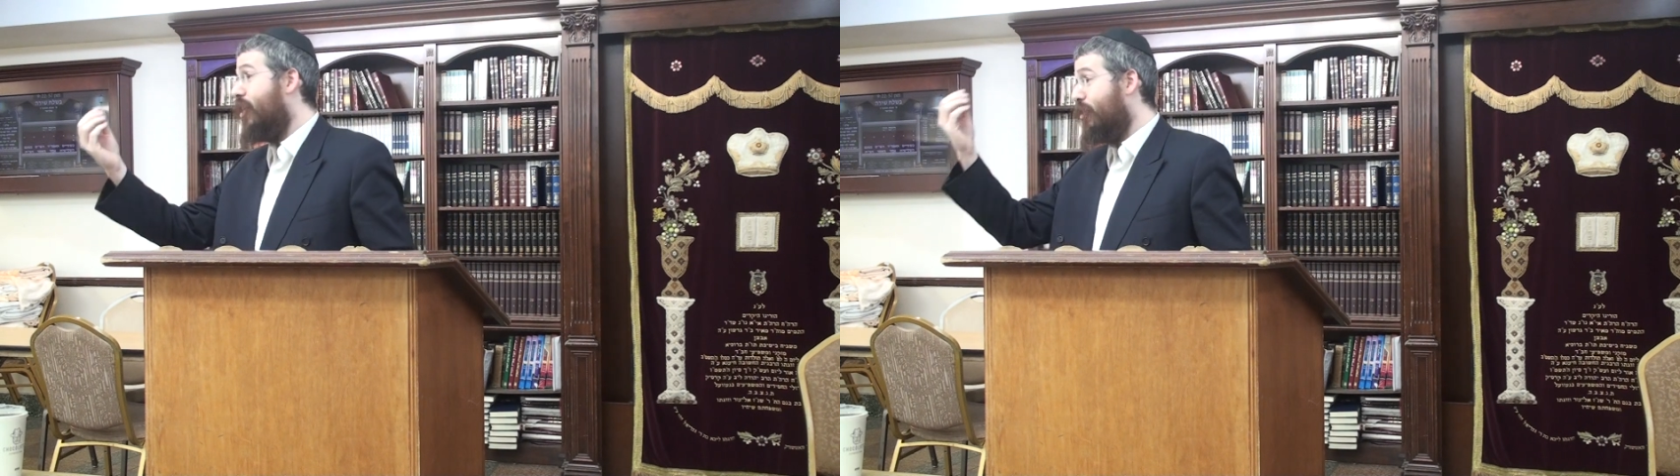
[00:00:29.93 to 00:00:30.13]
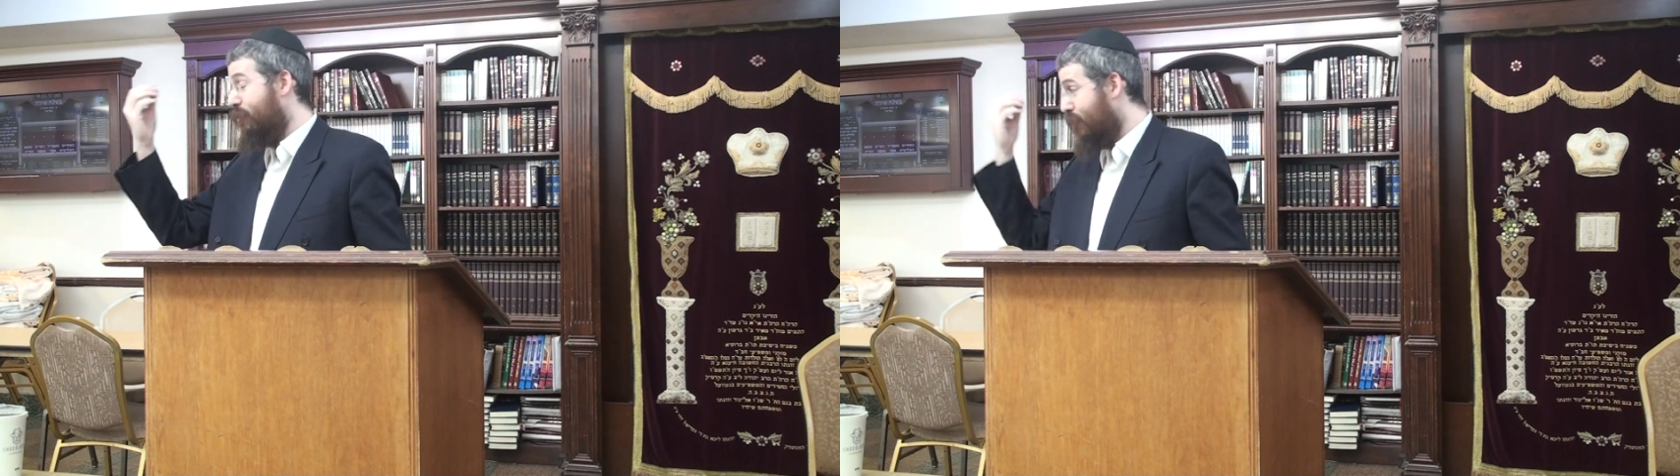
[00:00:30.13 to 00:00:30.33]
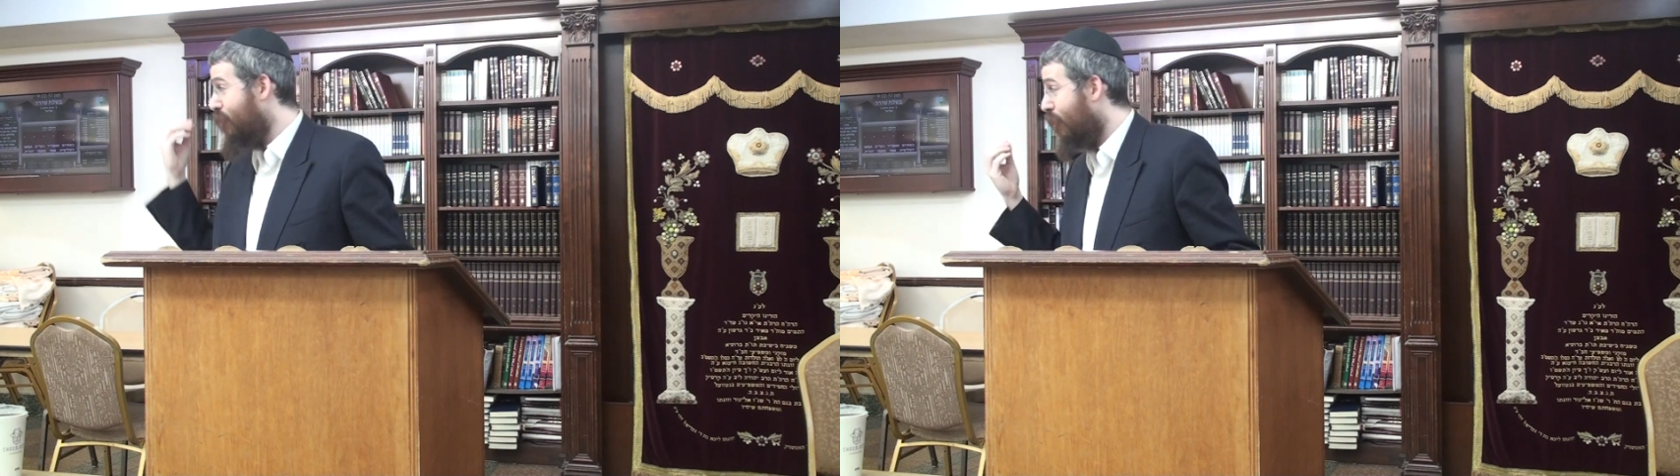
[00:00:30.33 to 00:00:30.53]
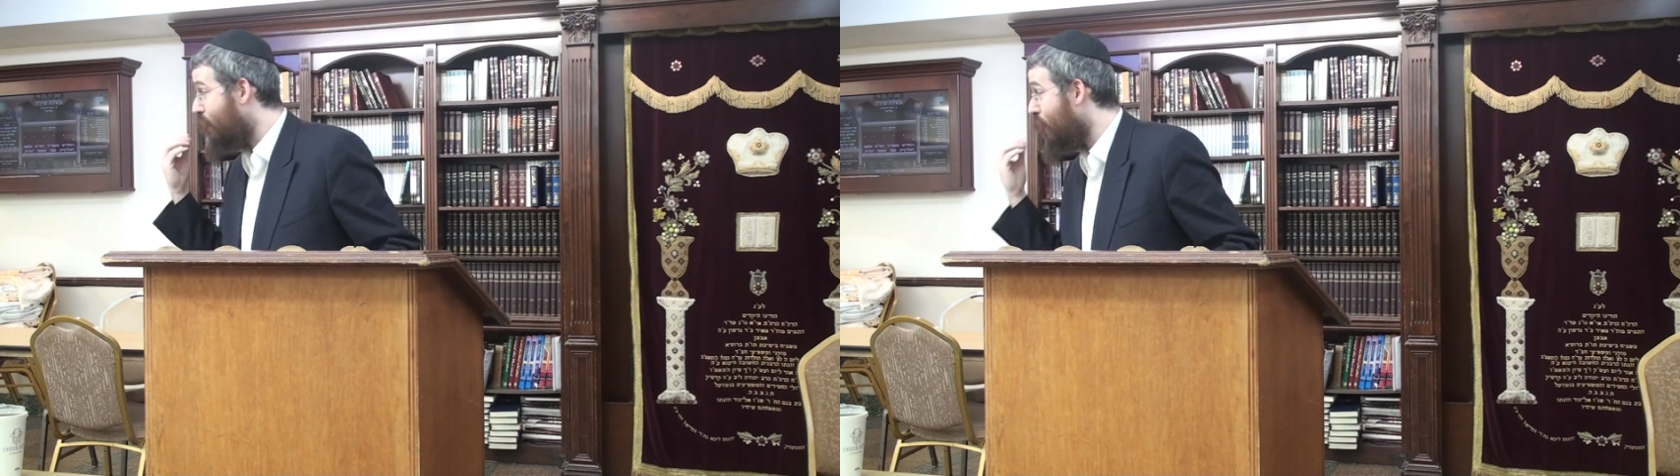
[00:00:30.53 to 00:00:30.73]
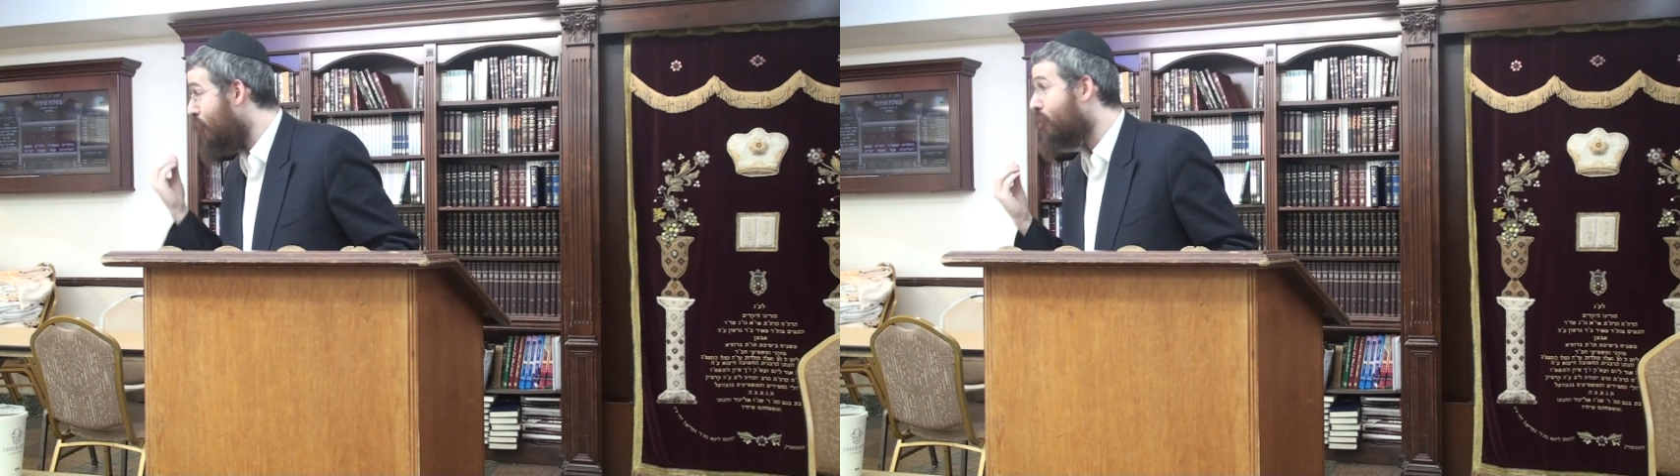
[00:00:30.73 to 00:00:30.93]
of
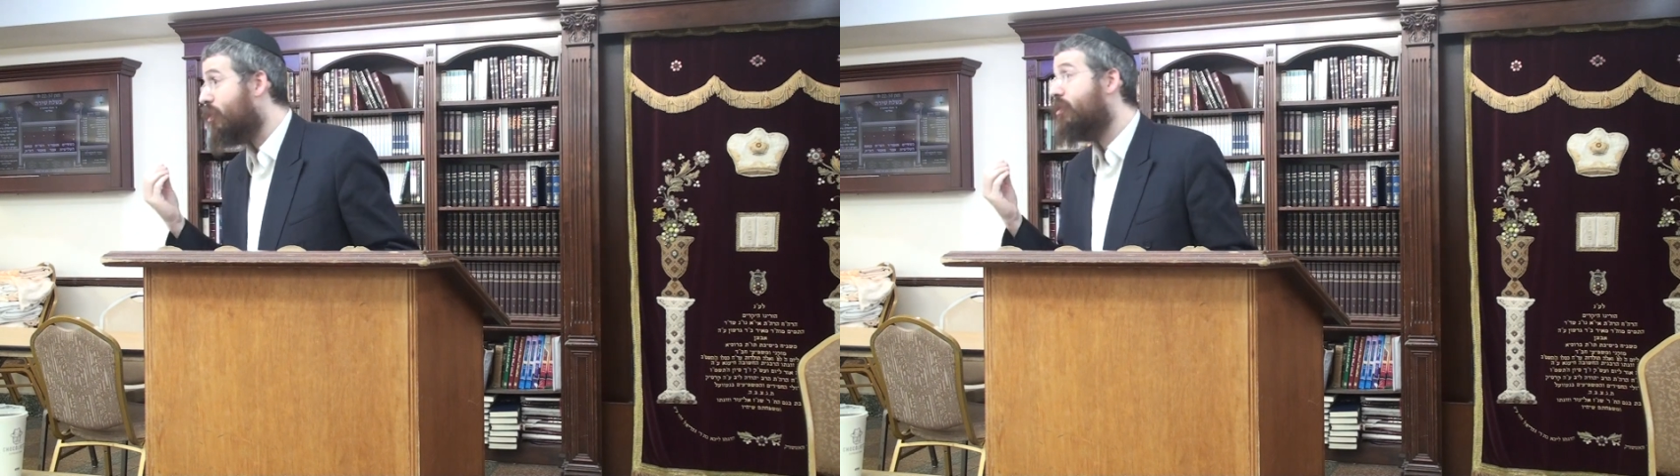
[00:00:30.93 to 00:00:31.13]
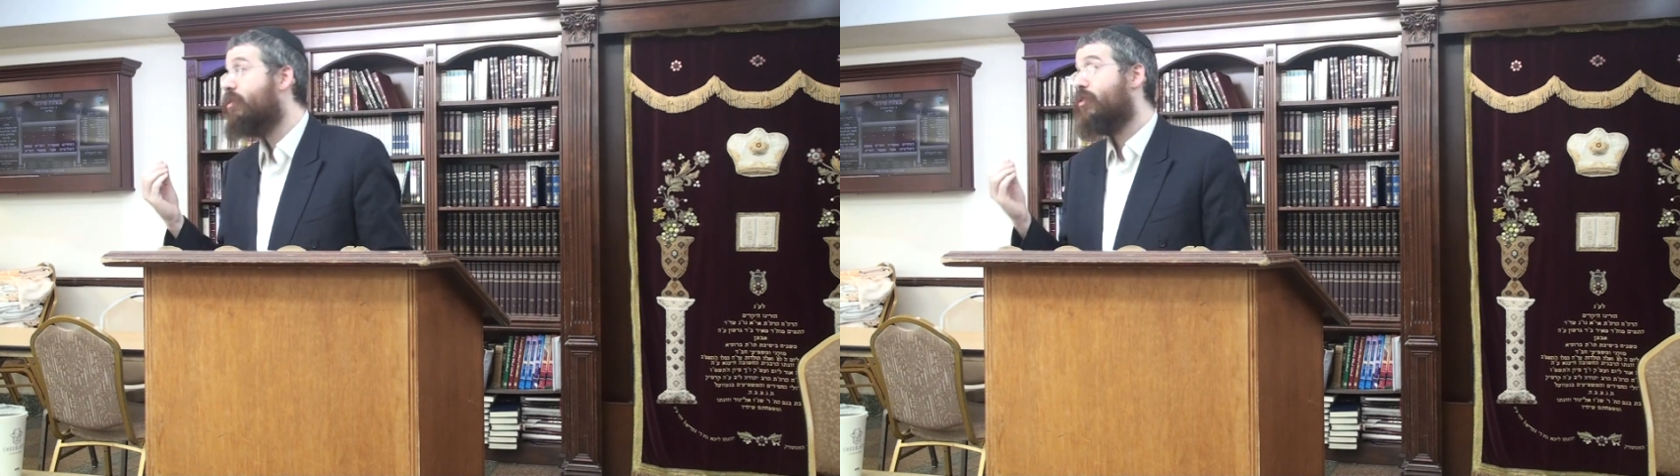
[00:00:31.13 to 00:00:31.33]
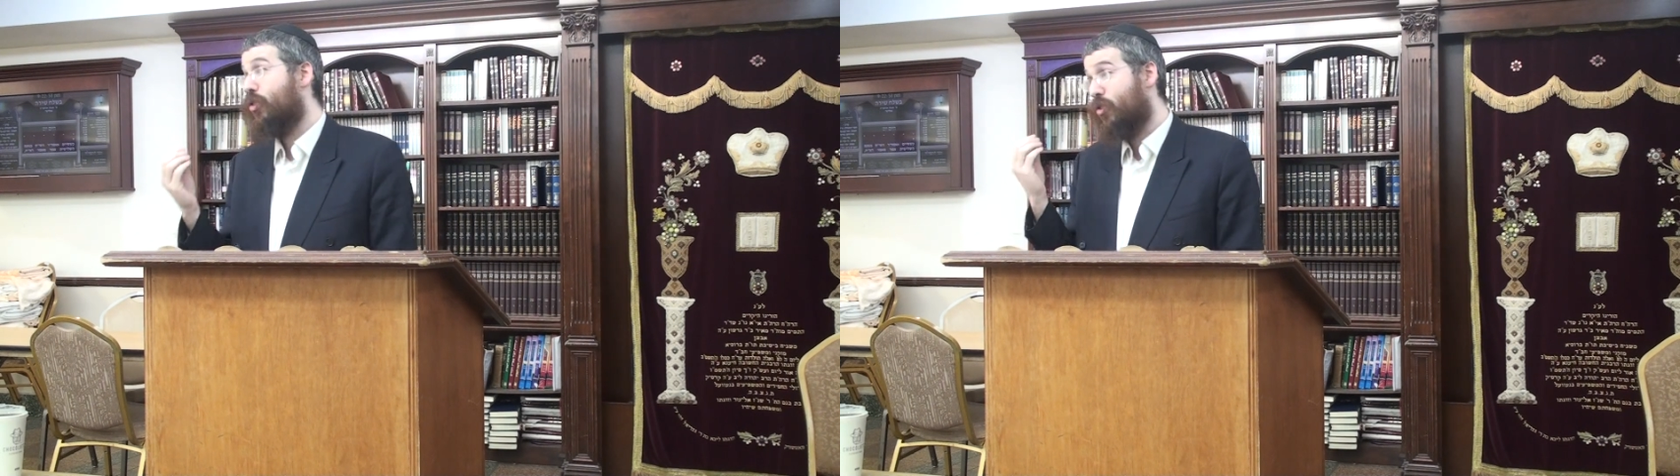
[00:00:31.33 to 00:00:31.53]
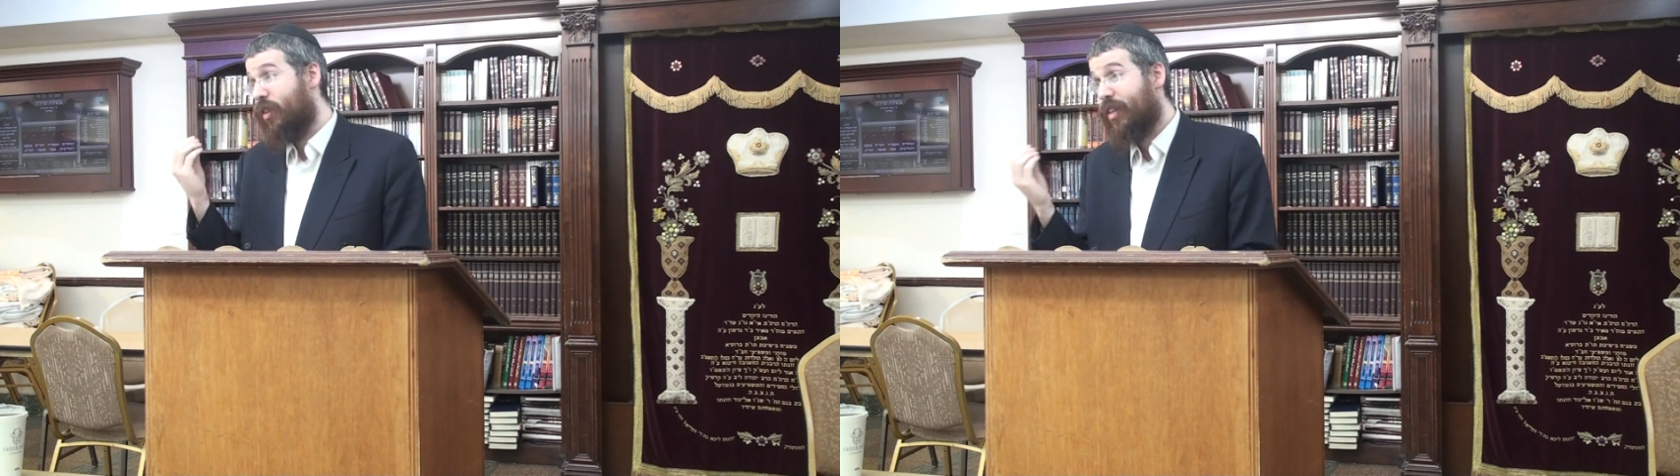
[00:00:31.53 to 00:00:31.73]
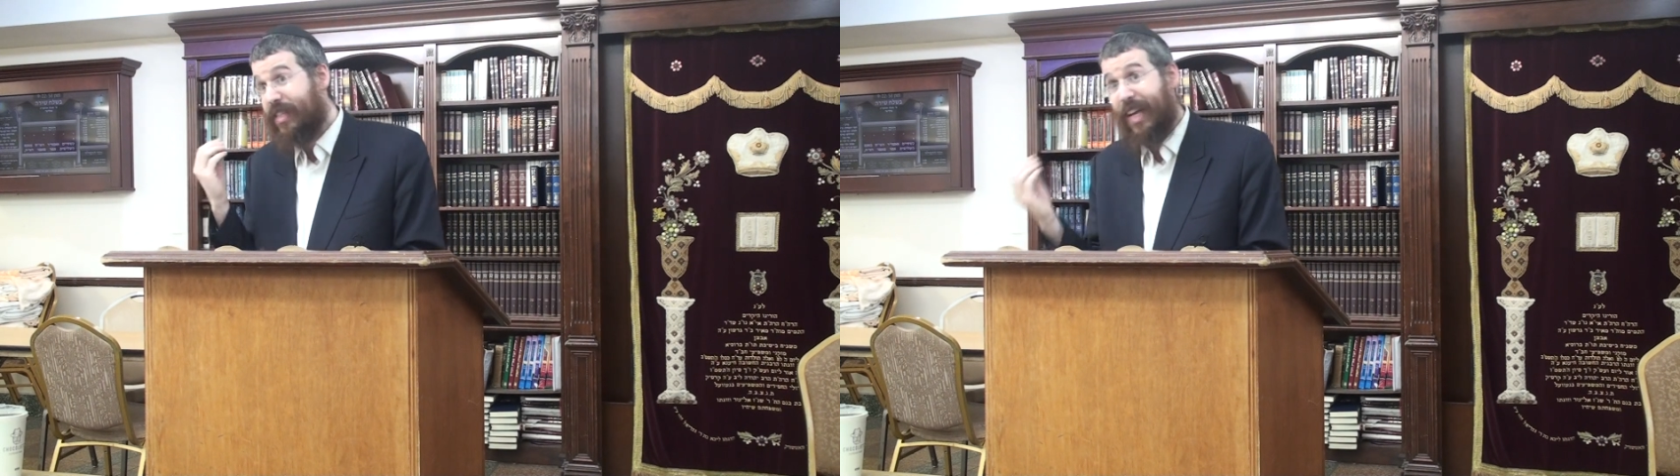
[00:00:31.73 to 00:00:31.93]
Tafshin Yud, so you
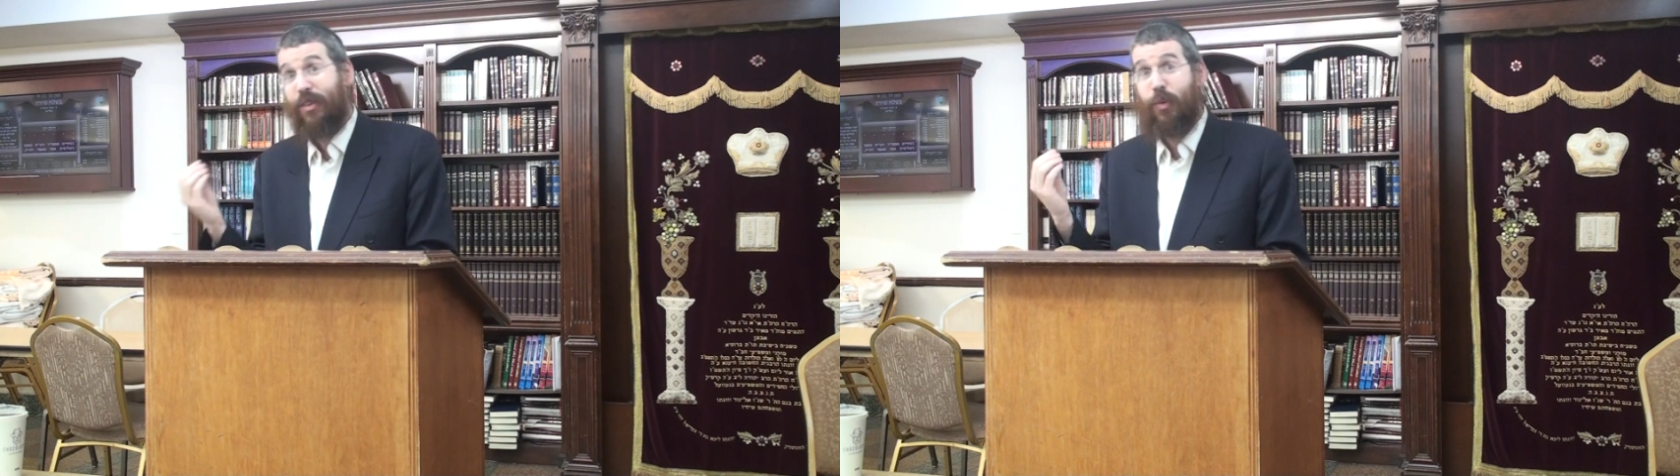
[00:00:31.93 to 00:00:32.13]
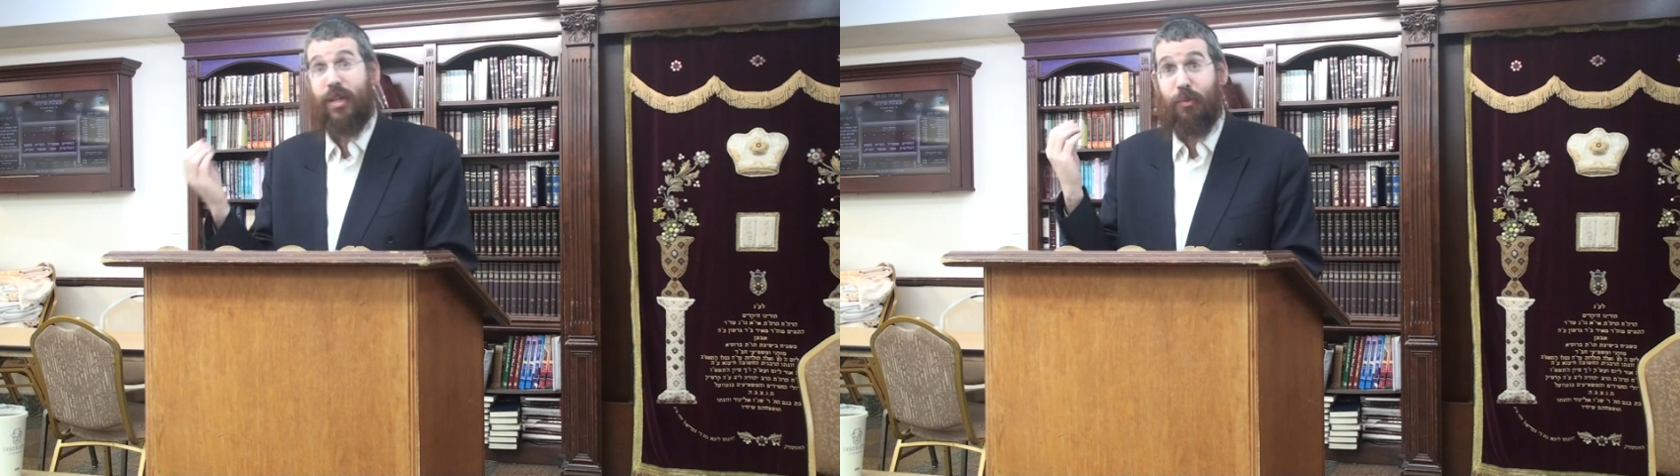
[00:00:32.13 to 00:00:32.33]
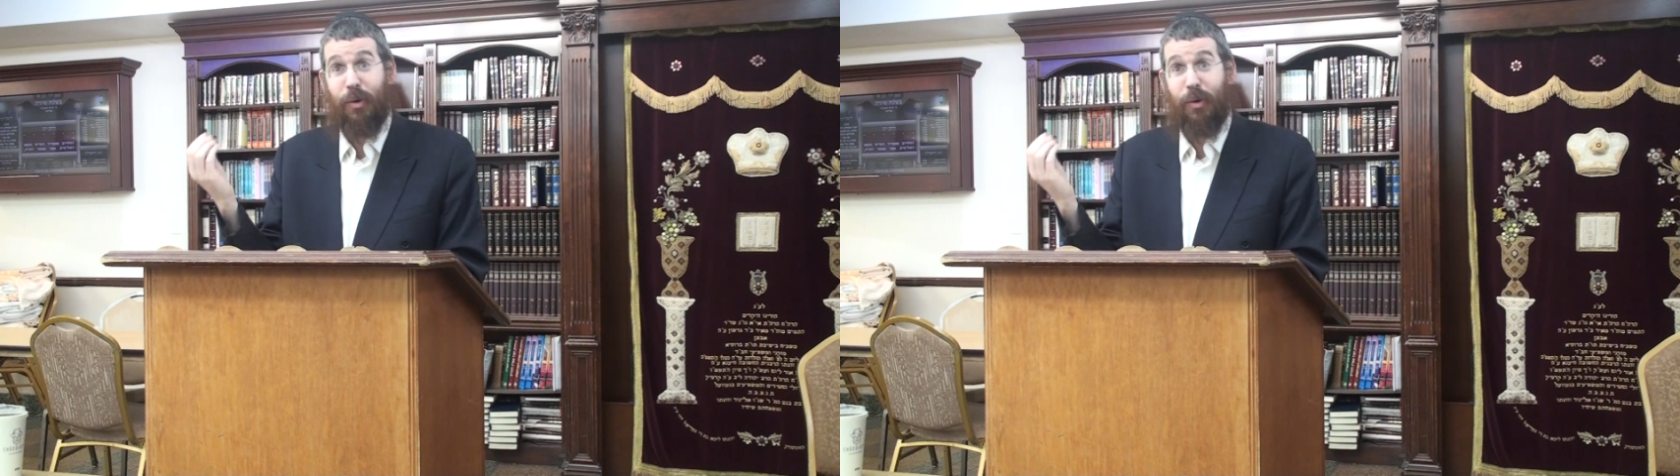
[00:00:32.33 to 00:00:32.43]
should understand what